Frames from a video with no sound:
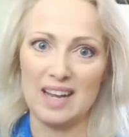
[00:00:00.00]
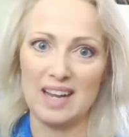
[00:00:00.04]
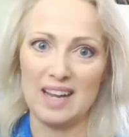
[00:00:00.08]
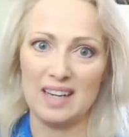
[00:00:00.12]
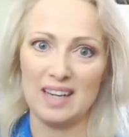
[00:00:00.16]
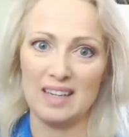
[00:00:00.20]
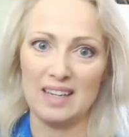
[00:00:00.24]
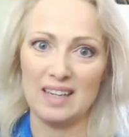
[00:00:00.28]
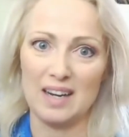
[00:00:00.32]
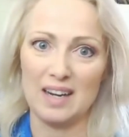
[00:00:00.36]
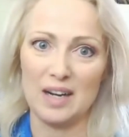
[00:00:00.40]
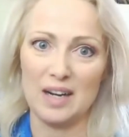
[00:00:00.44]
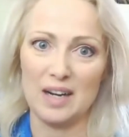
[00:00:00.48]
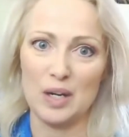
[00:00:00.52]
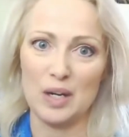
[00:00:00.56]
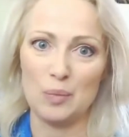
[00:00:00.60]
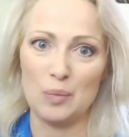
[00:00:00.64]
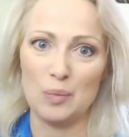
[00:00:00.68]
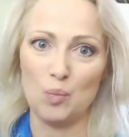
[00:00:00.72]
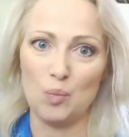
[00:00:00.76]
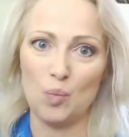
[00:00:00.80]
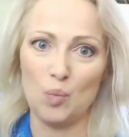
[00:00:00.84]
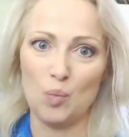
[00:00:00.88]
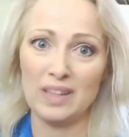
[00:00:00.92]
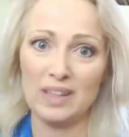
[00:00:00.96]
And
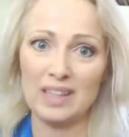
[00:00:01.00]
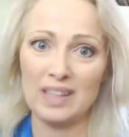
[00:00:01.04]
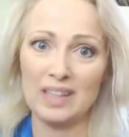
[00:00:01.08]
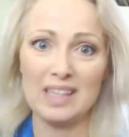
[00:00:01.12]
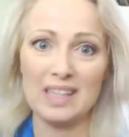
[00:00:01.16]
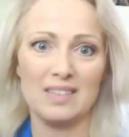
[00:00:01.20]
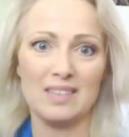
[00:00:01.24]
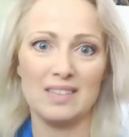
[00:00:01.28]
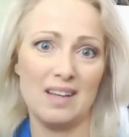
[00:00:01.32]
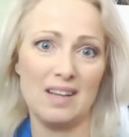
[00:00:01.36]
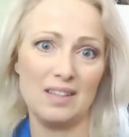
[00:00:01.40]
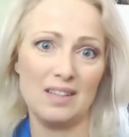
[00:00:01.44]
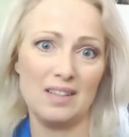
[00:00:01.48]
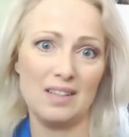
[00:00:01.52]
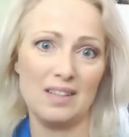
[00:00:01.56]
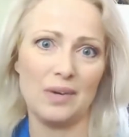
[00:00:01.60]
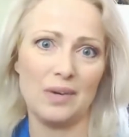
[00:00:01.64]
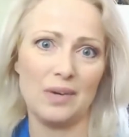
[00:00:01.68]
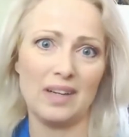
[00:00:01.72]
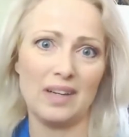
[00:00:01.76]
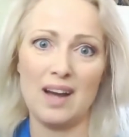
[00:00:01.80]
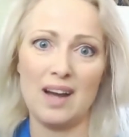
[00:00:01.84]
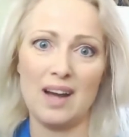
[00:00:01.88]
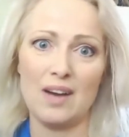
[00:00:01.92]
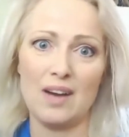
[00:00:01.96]
one thing I'll tell you
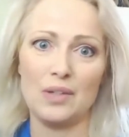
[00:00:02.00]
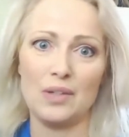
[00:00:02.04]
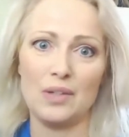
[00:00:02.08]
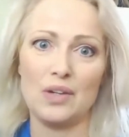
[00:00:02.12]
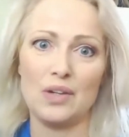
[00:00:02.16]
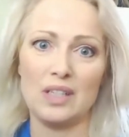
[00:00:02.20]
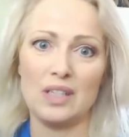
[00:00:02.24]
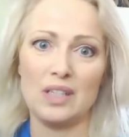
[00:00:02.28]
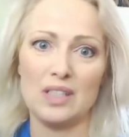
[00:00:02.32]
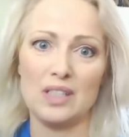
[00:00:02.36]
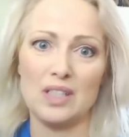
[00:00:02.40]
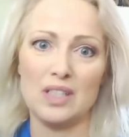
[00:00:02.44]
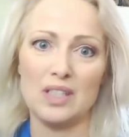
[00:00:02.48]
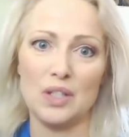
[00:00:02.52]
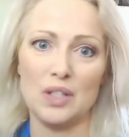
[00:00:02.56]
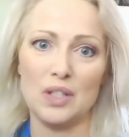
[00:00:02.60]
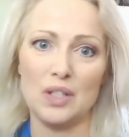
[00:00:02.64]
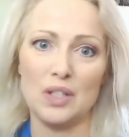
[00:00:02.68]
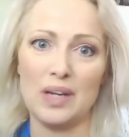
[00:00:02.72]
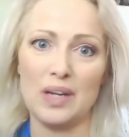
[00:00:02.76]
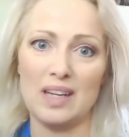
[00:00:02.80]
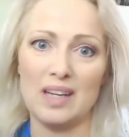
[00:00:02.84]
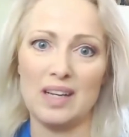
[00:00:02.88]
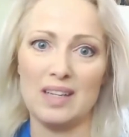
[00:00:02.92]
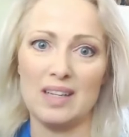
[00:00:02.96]
right now you can do
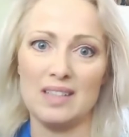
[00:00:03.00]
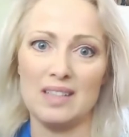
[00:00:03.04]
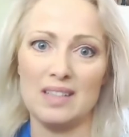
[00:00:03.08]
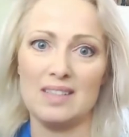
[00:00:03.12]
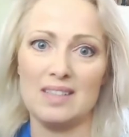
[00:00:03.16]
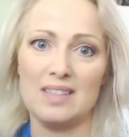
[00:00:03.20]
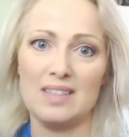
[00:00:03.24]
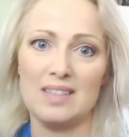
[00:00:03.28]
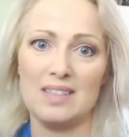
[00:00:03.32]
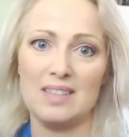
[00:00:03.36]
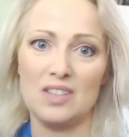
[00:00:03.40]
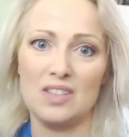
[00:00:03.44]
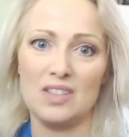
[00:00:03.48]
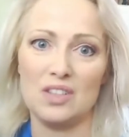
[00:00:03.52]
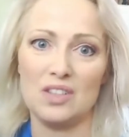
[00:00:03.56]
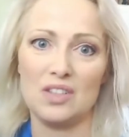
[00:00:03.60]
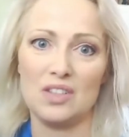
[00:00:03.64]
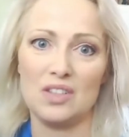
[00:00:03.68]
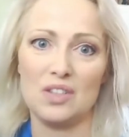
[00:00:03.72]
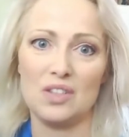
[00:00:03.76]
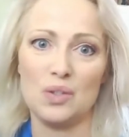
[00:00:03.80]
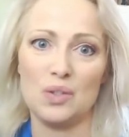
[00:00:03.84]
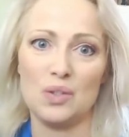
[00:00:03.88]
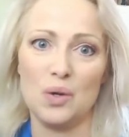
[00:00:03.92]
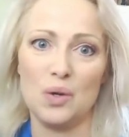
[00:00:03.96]
is
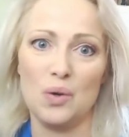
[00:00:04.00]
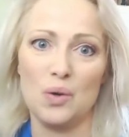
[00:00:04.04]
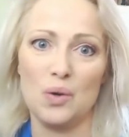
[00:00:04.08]
just